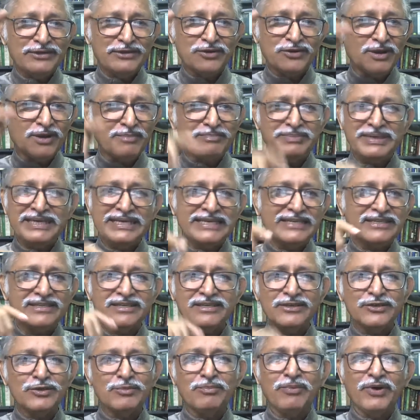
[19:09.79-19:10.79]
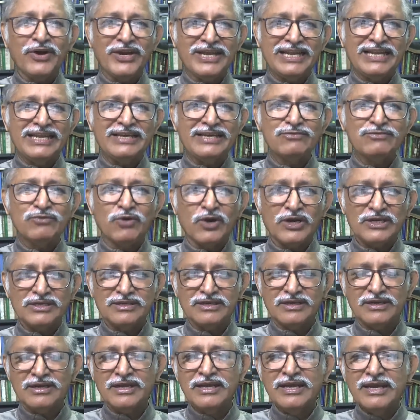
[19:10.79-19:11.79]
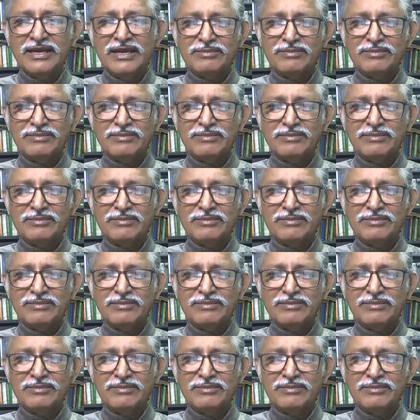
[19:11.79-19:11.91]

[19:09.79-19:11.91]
dropping it into boiling water,